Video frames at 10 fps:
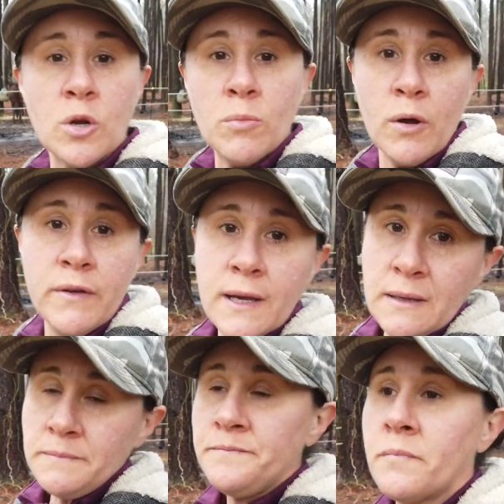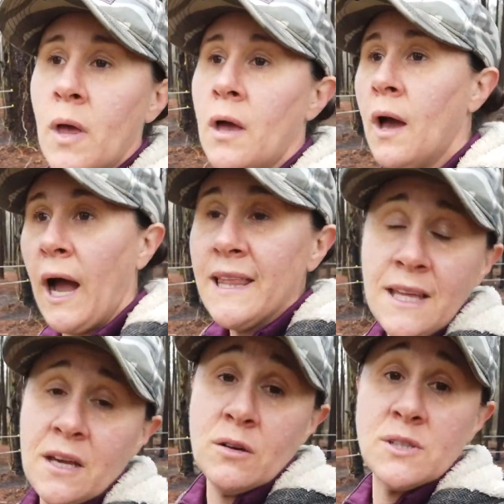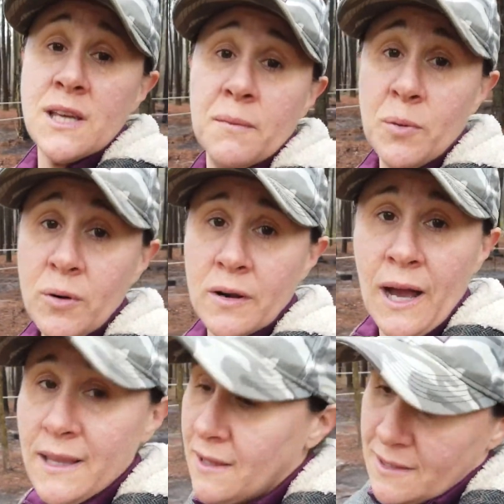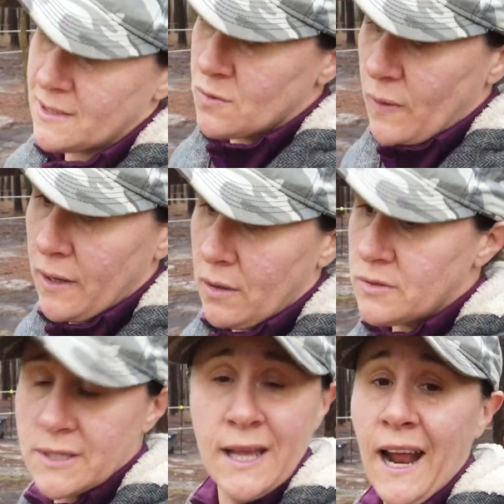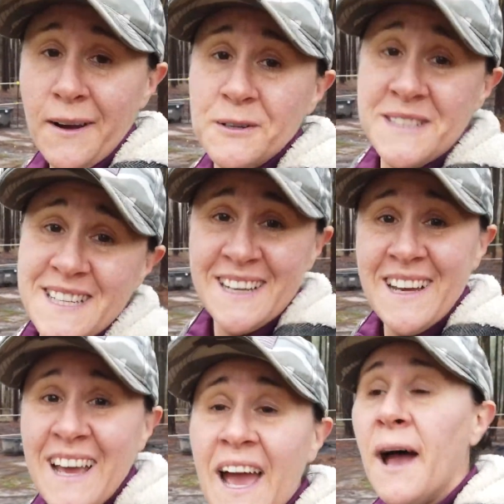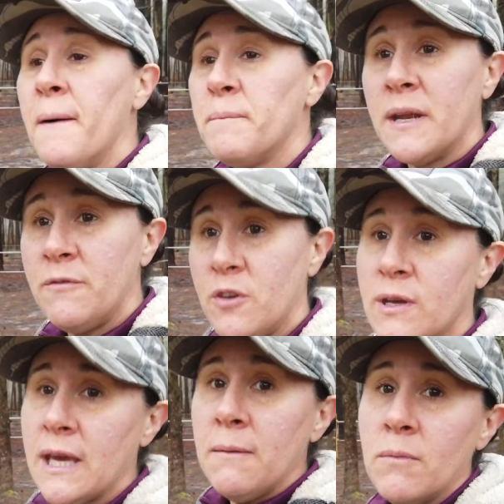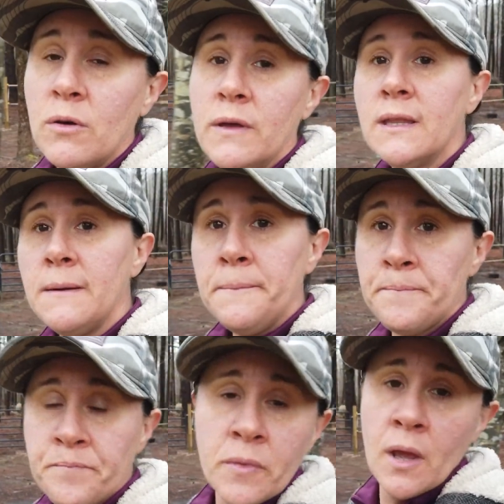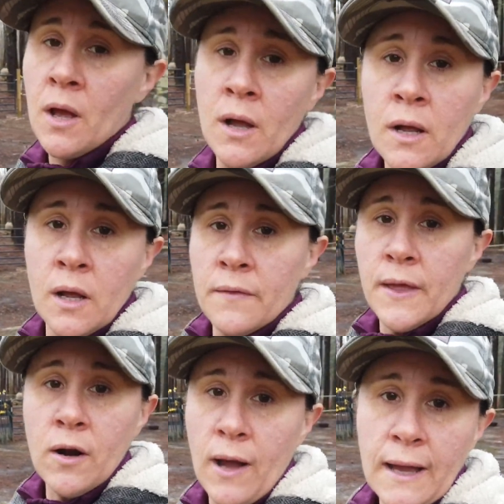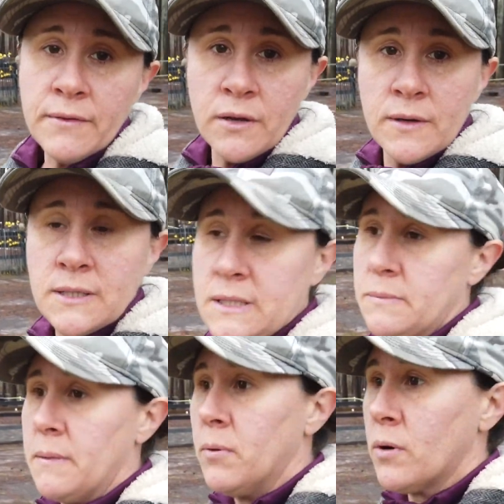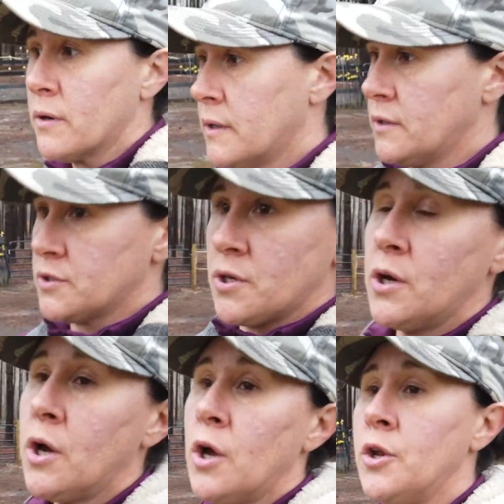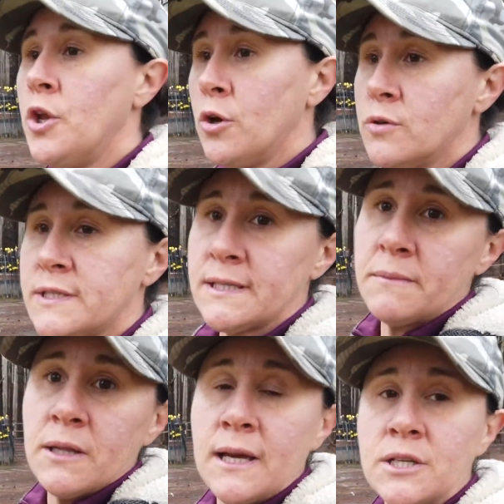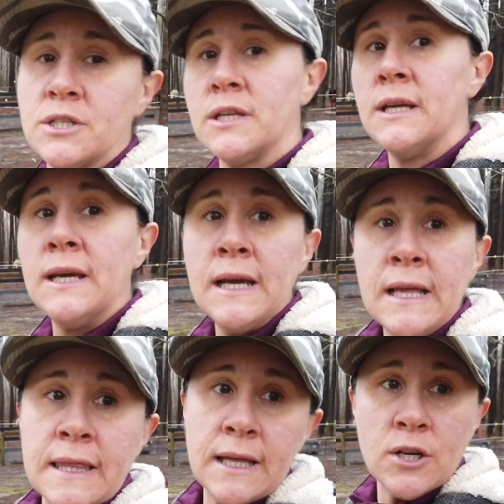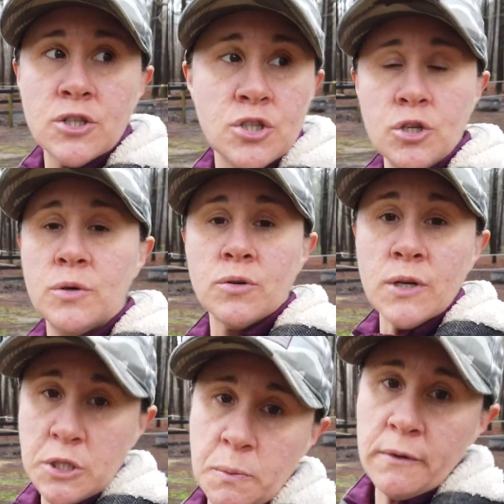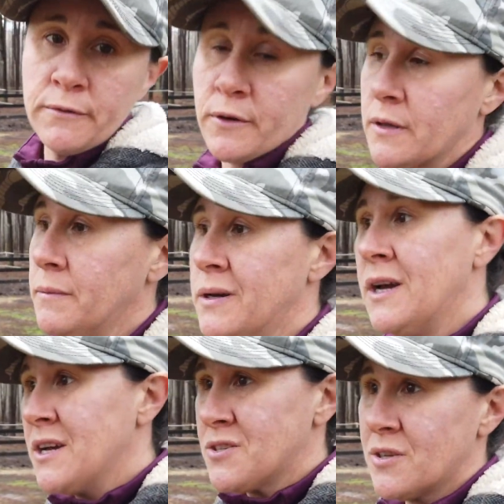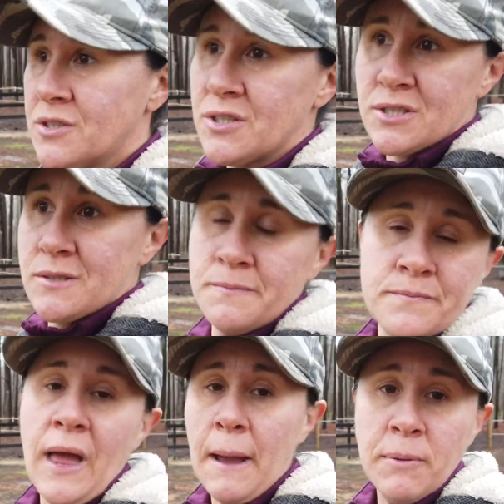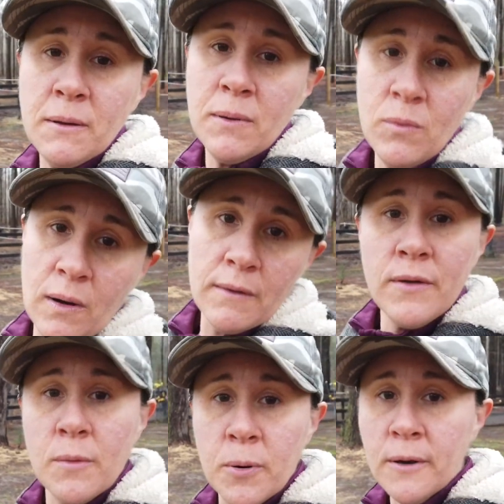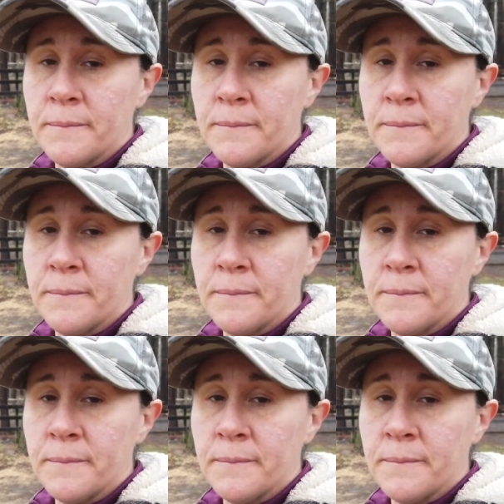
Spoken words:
you're moving them, I think goats get bored. I think that's why goats get out. But if you keep moving them, they don't have any reason to be bored. There's new stimulation, there's new enrichment for them, so they're just happy to be wherever you put